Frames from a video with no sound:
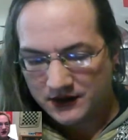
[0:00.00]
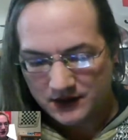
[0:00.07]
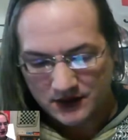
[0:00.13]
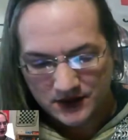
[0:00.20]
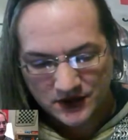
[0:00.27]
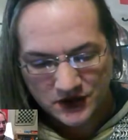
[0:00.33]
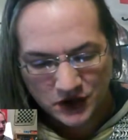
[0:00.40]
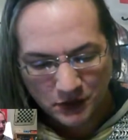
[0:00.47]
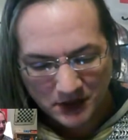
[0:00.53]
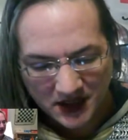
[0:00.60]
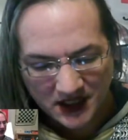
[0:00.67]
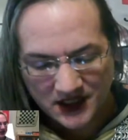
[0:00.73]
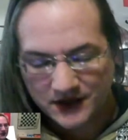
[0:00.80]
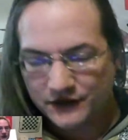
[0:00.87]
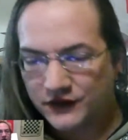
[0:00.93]
So many
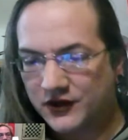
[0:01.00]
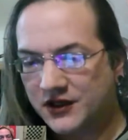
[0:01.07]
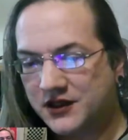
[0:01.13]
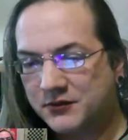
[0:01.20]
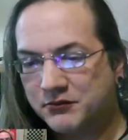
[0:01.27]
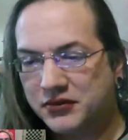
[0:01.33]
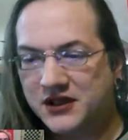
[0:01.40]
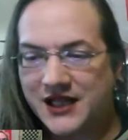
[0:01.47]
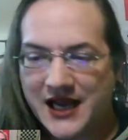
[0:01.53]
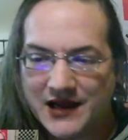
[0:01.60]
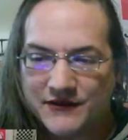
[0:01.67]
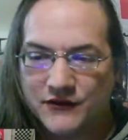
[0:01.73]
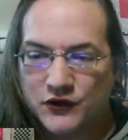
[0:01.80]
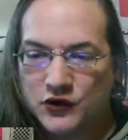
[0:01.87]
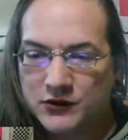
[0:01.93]
different
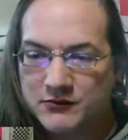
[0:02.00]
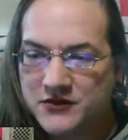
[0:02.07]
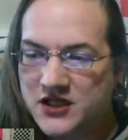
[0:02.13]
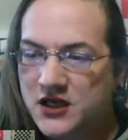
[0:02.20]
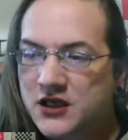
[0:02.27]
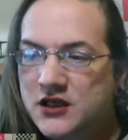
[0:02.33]
platforms,